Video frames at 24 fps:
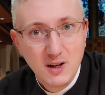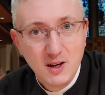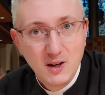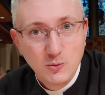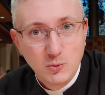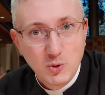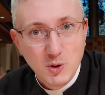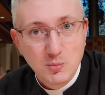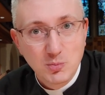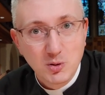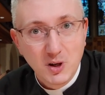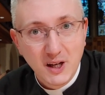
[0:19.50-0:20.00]

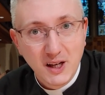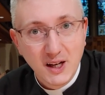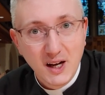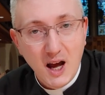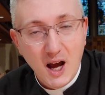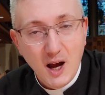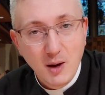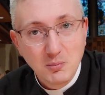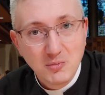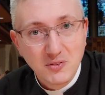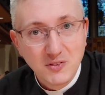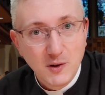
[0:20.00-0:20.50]
We bring it
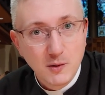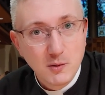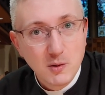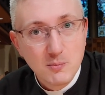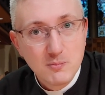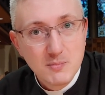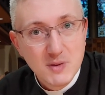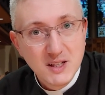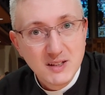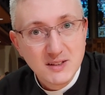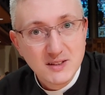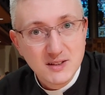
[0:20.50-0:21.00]
up from
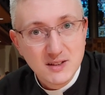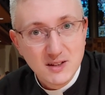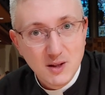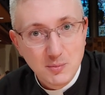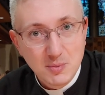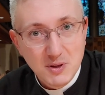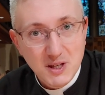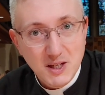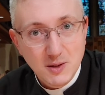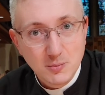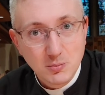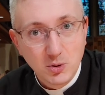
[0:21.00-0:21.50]
amidst the
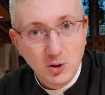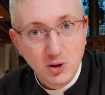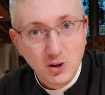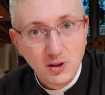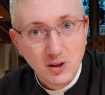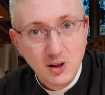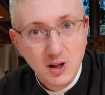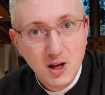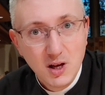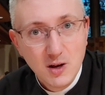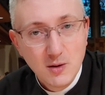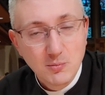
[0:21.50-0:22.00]

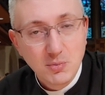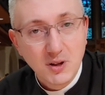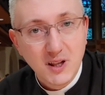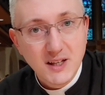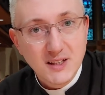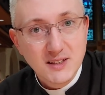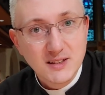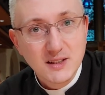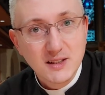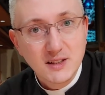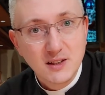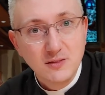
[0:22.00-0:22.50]
people,
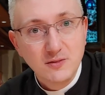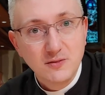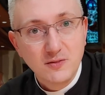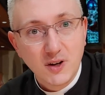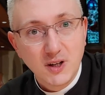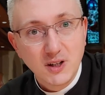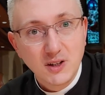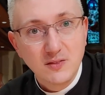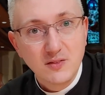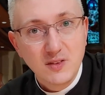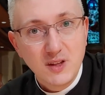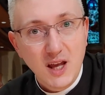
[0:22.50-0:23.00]
place it in
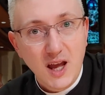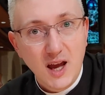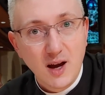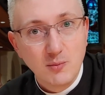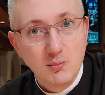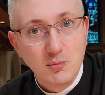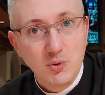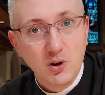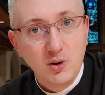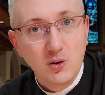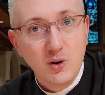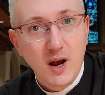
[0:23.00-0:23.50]
front of the
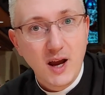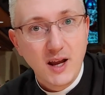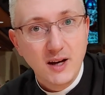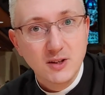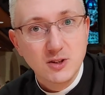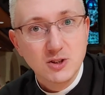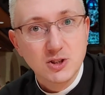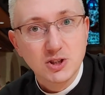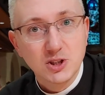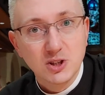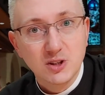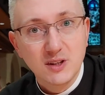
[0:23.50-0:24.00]
ambo, and
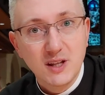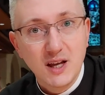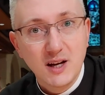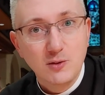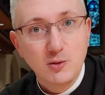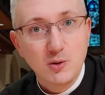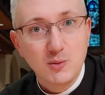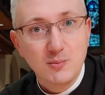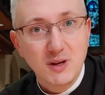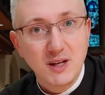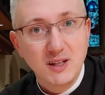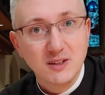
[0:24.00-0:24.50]
ensure that it
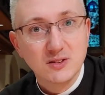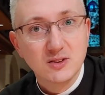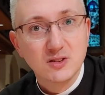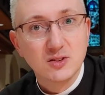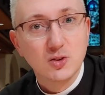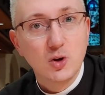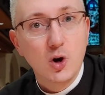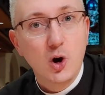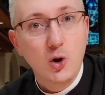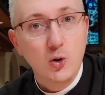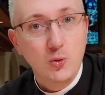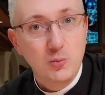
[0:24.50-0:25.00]
remains
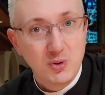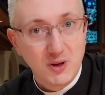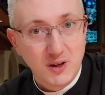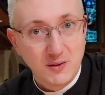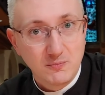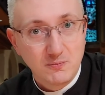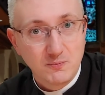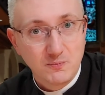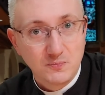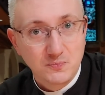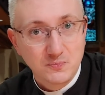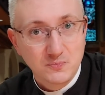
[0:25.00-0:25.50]

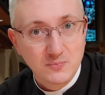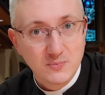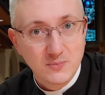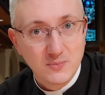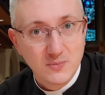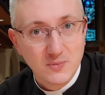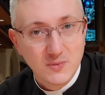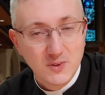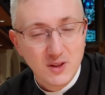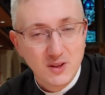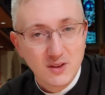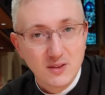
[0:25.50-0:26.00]
open.
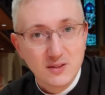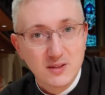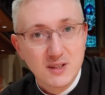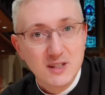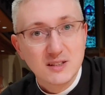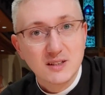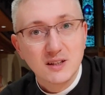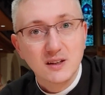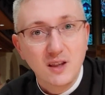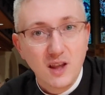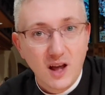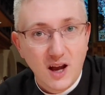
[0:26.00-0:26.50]

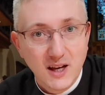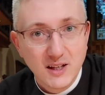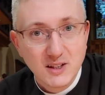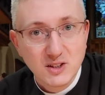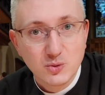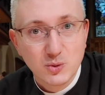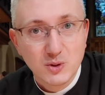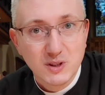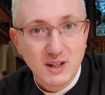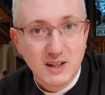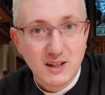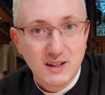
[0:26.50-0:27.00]
This
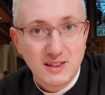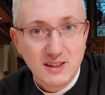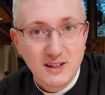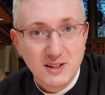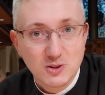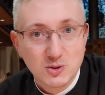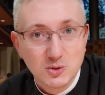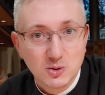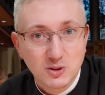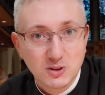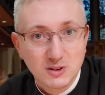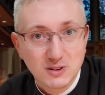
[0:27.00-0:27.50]
aligns with the
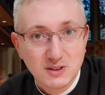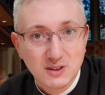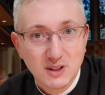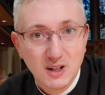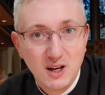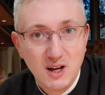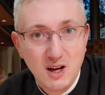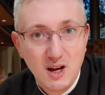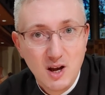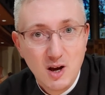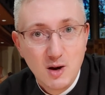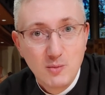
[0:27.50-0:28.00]
cathedral's
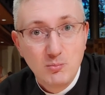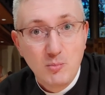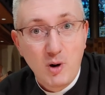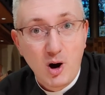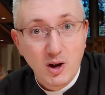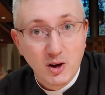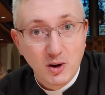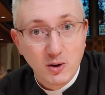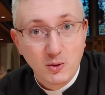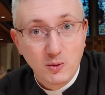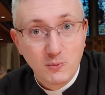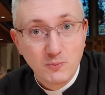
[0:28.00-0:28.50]

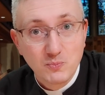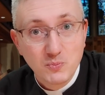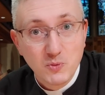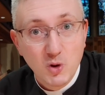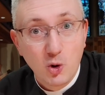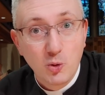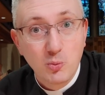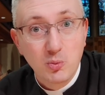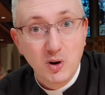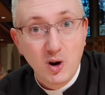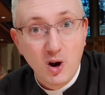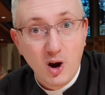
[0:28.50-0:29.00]
motto,
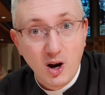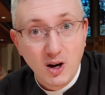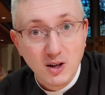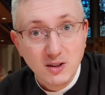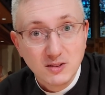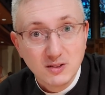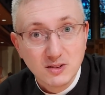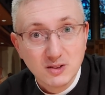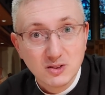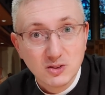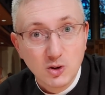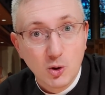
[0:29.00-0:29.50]
open
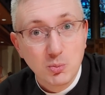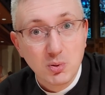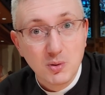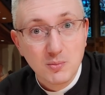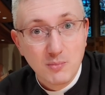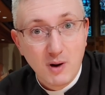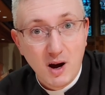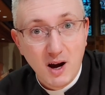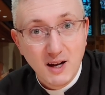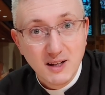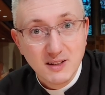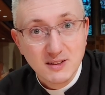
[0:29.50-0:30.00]
hearts, open
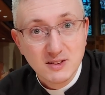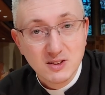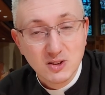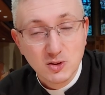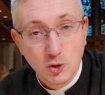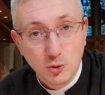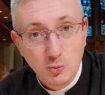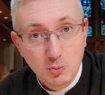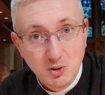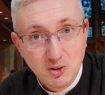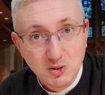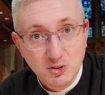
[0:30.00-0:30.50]
minds, and
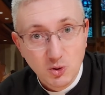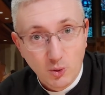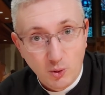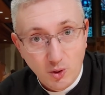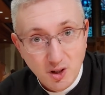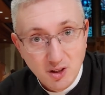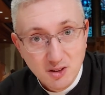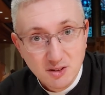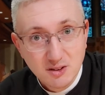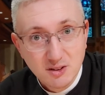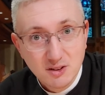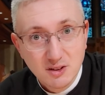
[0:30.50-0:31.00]
open
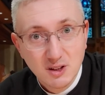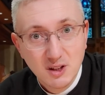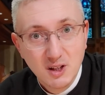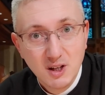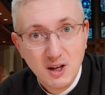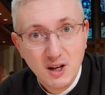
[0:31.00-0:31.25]
doors.